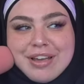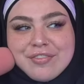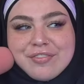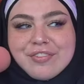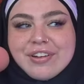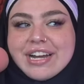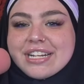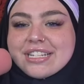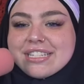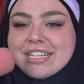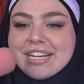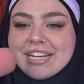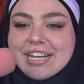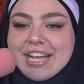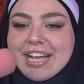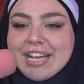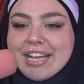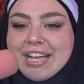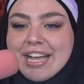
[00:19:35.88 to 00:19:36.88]
I'm not
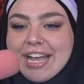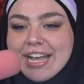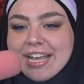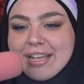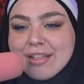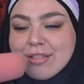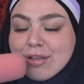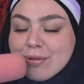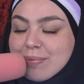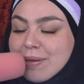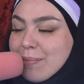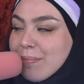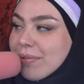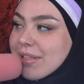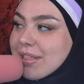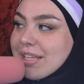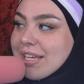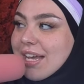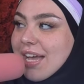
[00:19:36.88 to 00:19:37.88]
frantic. I can look
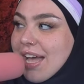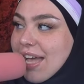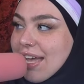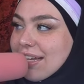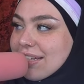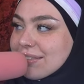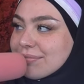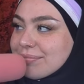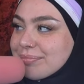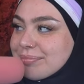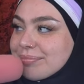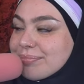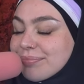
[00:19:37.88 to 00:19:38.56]
people in the eye.